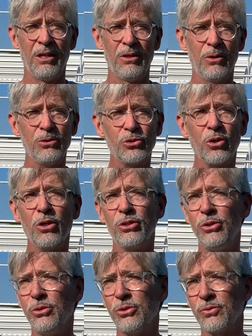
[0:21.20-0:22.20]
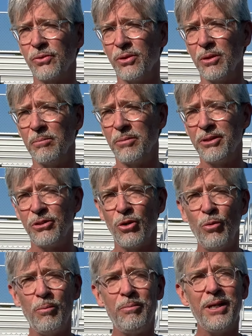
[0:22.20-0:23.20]
Those are all useful, but
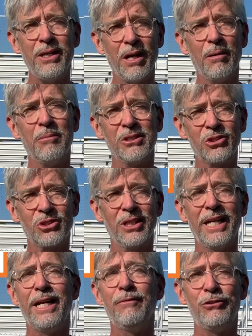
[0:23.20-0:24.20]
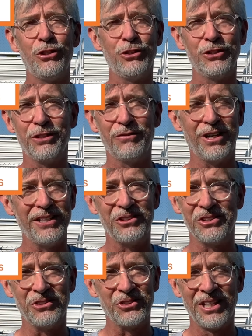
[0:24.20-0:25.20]
don't become a slave to your
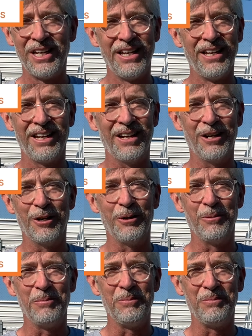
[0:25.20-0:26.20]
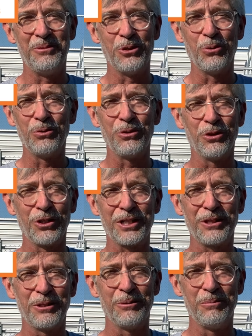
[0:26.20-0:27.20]
devices. Um, don't look
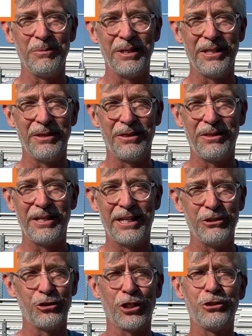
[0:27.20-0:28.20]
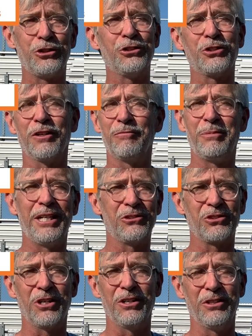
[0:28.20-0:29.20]
at them and, and judge yourself
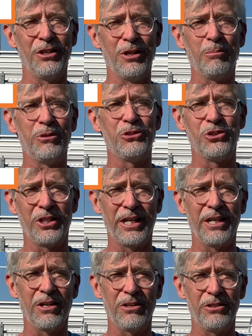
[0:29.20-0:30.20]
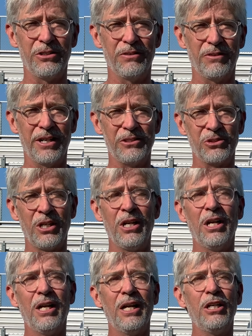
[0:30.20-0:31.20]
based on the numbers you're getting on your device.
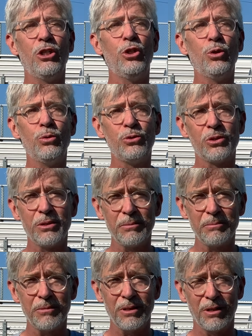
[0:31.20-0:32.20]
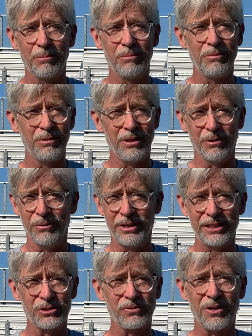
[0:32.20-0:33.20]
Use them, uh, you know,
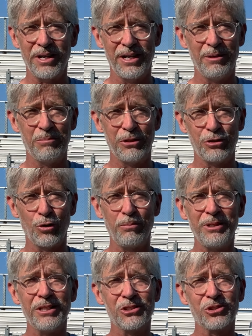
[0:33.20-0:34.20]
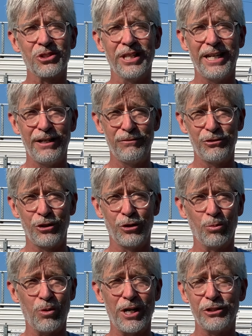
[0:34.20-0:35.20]
that's fine, but don't be a slave to
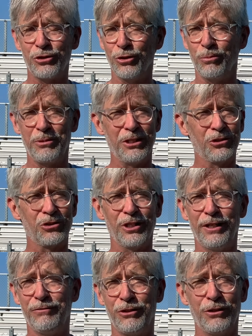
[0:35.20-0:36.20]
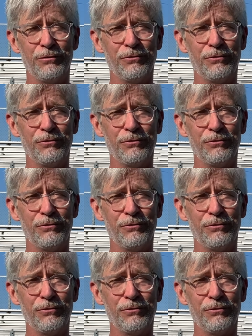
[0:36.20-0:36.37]
your watch, don't be a slave to your